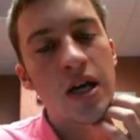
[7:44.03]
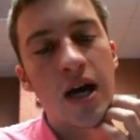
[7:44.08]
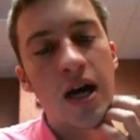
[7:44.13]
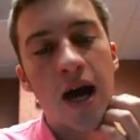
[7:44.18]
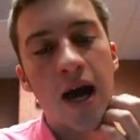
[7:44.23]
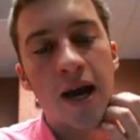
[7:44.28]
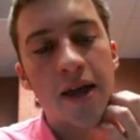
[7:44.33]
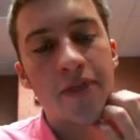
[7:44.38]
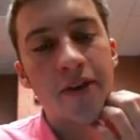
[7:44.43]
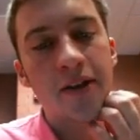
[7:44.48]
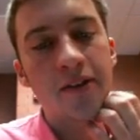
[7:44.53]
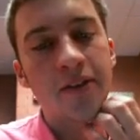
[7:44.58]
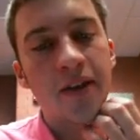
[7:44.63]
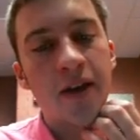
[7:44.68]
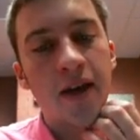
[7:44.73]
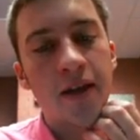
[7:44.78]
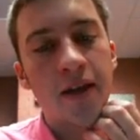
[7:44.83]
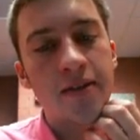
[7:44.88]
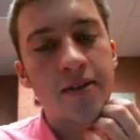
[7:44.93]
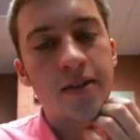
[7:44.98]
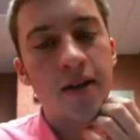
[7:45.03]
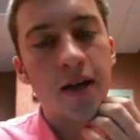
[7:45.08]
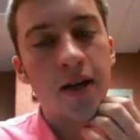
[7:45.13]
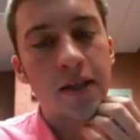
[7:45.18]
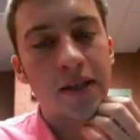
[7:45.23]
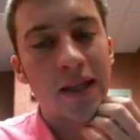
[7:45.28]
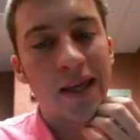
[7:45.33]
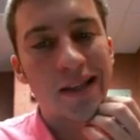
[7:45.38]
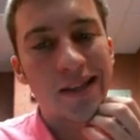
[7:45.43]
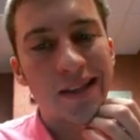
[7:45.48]
I think that uh,
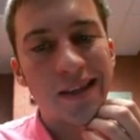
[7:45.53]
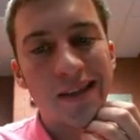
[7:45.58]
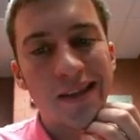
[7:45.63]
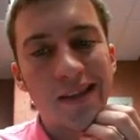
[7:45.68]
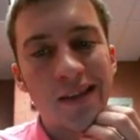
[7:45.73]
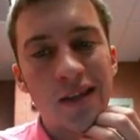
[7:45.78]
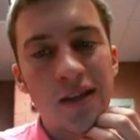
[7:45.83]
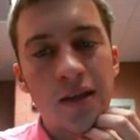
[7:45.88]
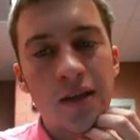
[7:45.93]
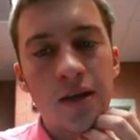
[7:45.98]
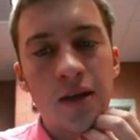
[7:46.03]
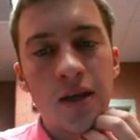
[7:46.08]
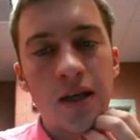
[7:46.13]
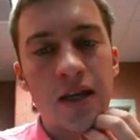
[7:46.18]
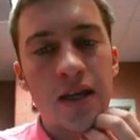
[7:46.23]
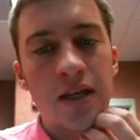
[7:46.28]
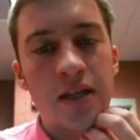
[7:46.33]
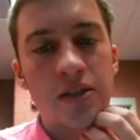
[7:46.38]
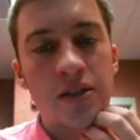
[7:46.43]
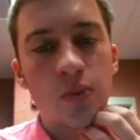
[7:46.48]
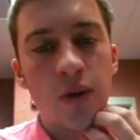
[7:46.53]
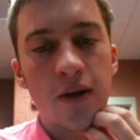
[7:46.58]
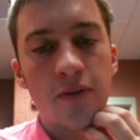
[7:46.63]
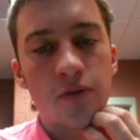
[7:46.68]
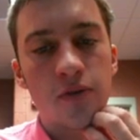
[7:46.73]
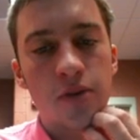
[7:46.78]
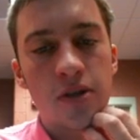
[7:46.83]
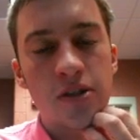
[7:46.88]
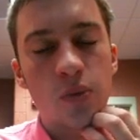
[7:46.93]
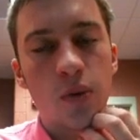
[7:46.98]
likely is wave
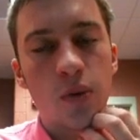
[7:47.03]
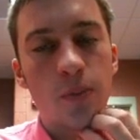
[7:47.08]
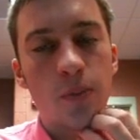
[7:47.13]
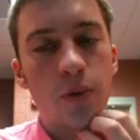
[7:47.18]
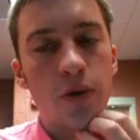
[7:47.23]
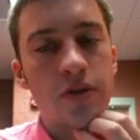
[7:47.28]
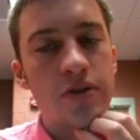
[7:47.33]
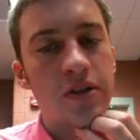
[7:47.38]
three is a one point